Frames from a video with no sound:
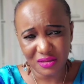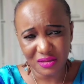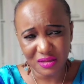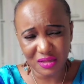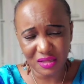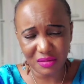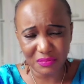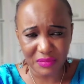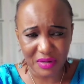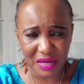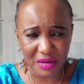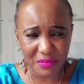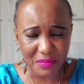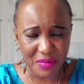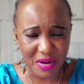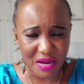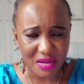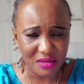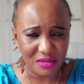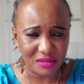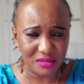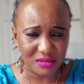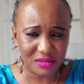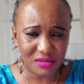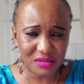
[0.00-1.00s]
in my
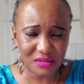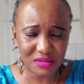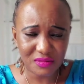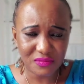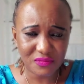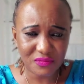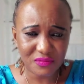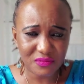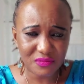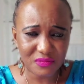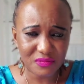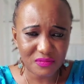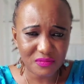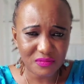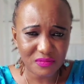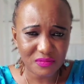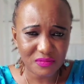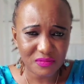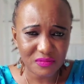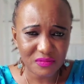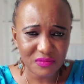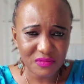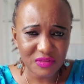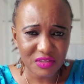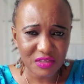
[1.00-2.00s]
mind.
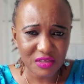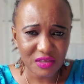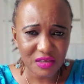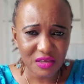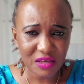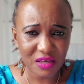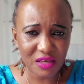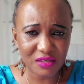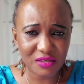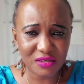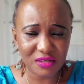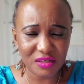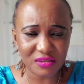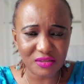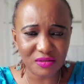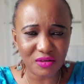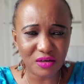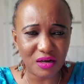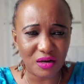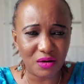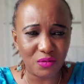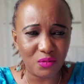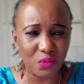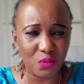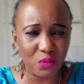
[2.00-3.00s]
It just
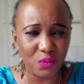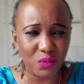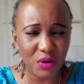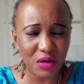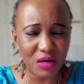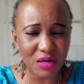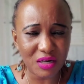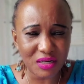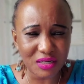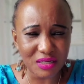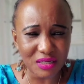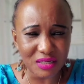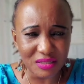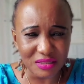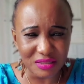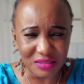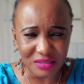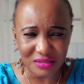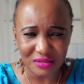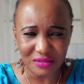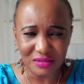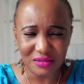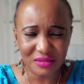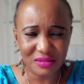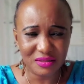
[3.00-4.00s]

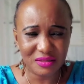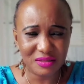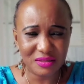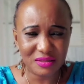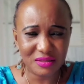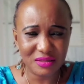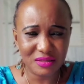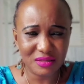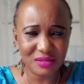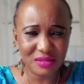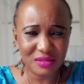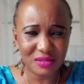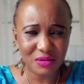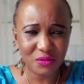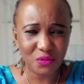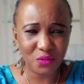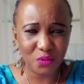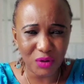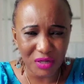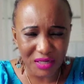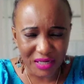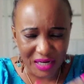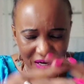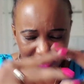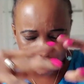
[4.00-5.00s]
awoken
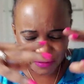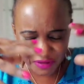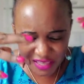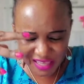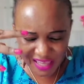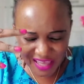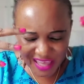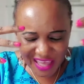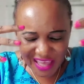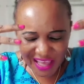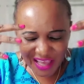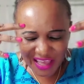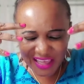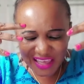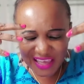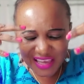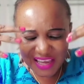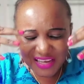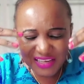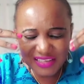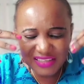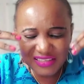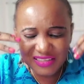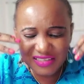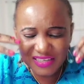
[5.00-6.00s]
what I've
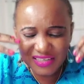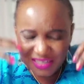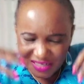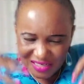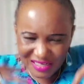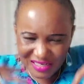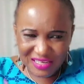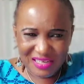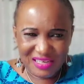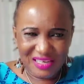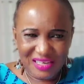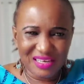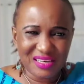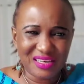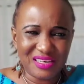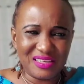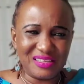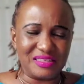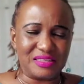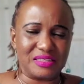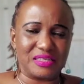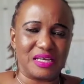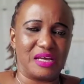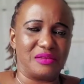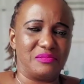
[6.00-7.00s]
hid
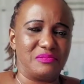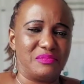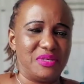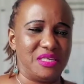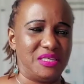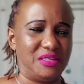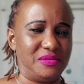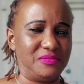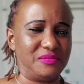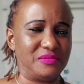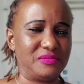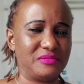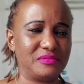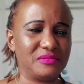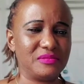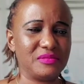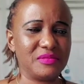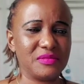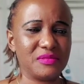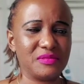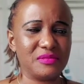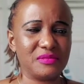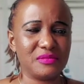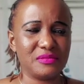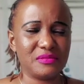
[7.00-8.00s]
inside me,
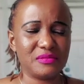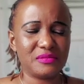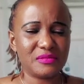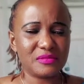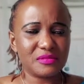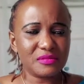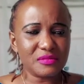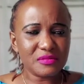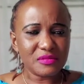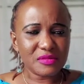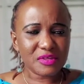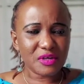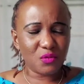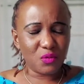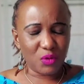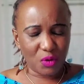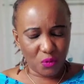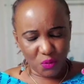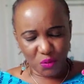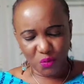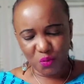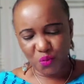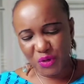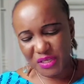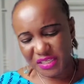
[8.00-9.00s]
what we
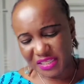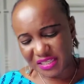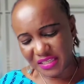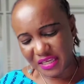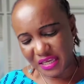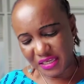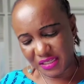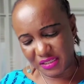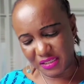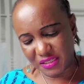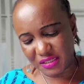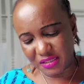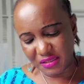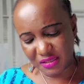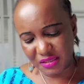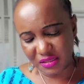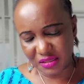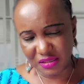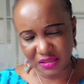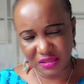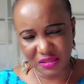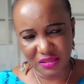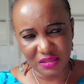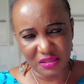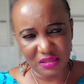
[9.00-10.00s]
witnessed
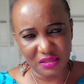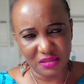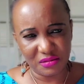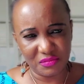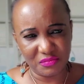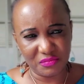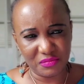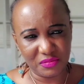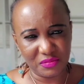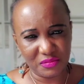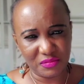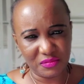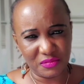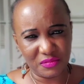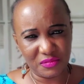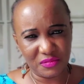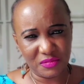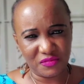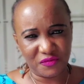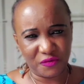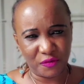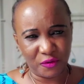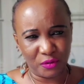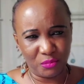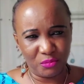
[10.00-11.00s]

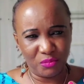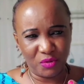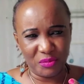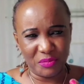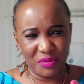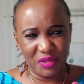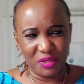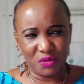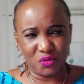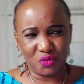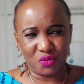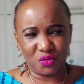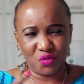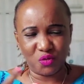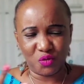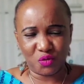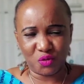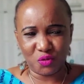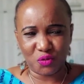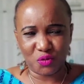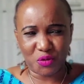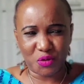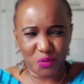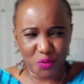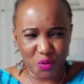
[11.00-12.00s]
for maybe 2 to
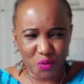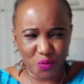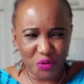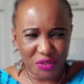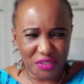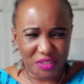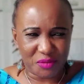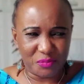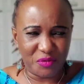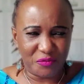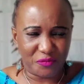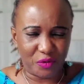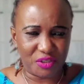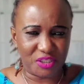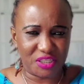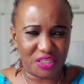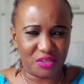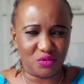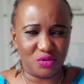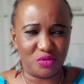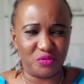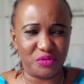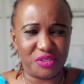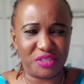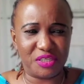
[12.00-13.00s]
3 weeks before
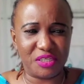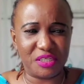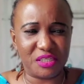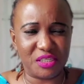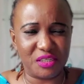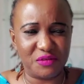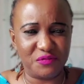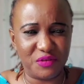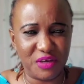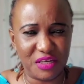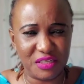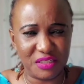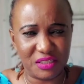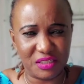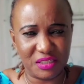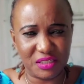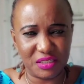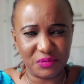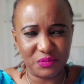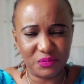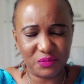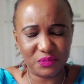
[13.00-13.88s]
January 6th event.